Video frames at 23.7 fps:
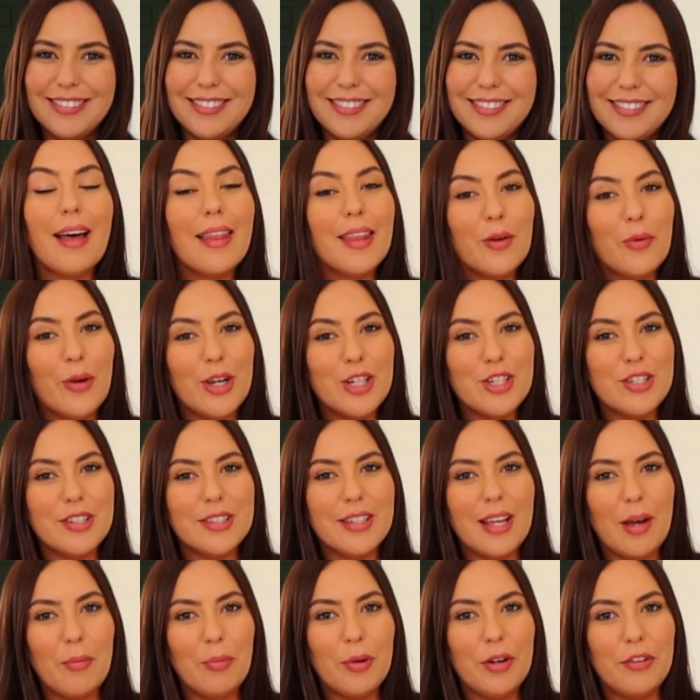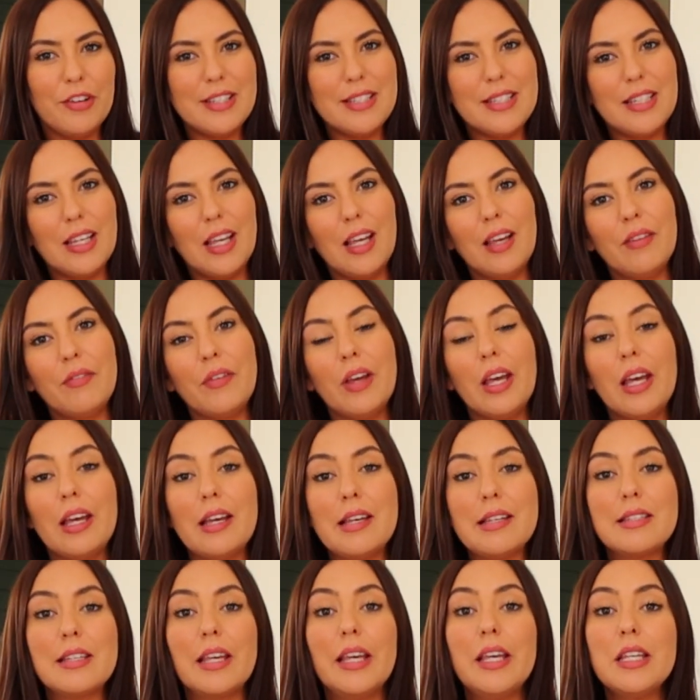Another question that we receive
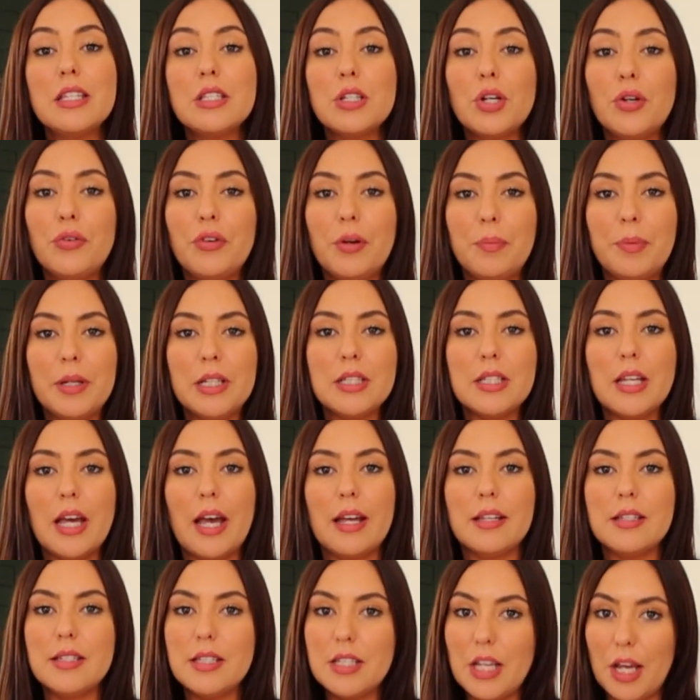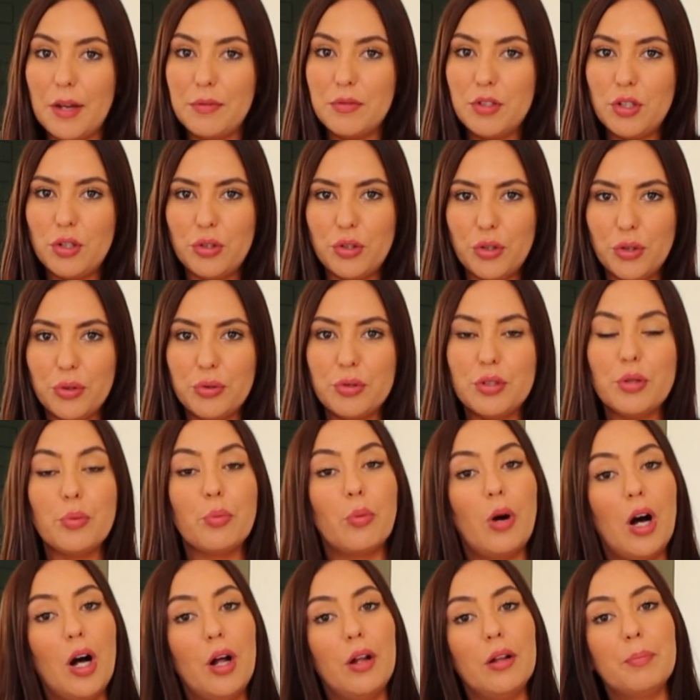is Caribbeantan safe to use
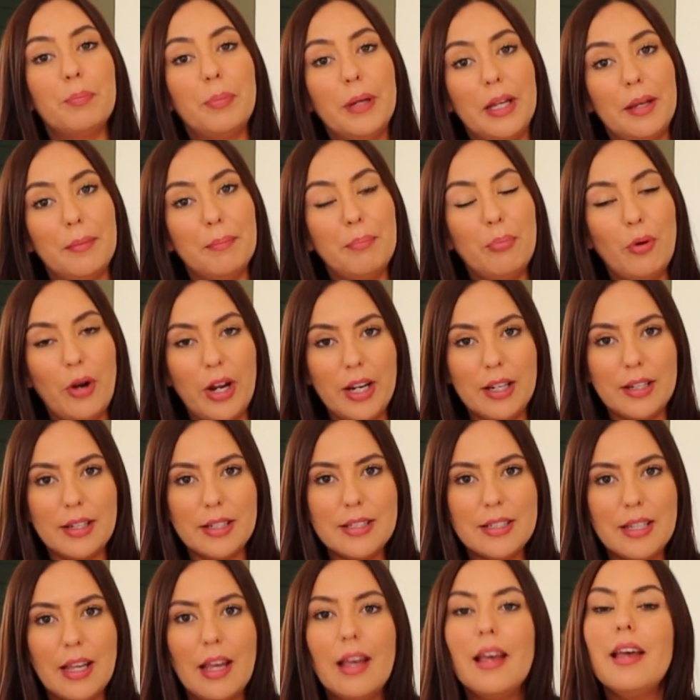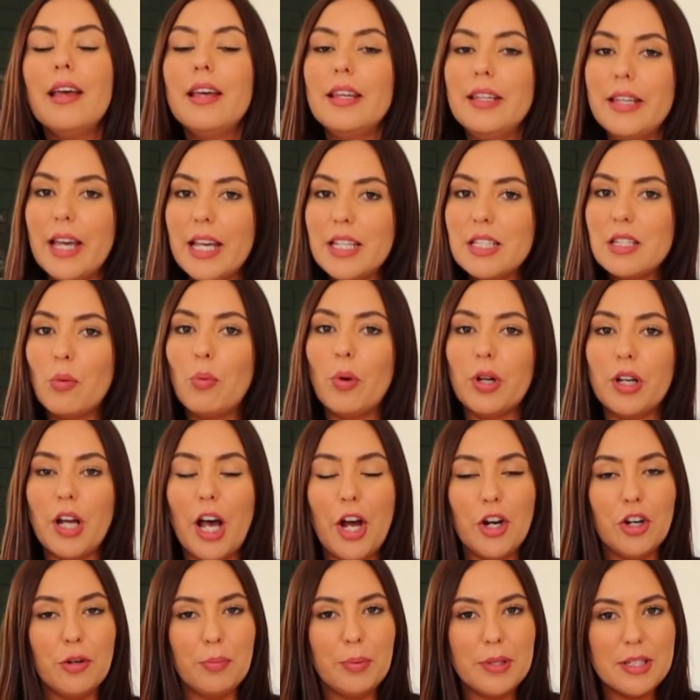while being pregnant? Yes, it
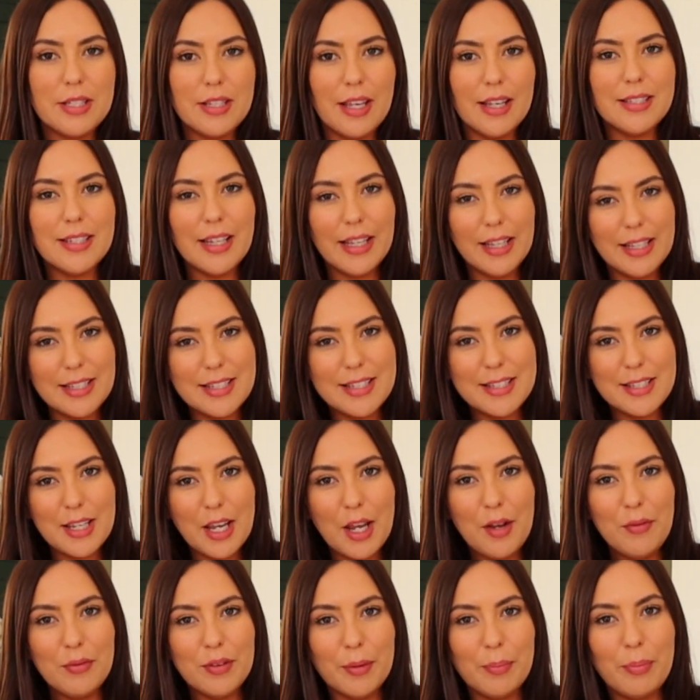100% is safe.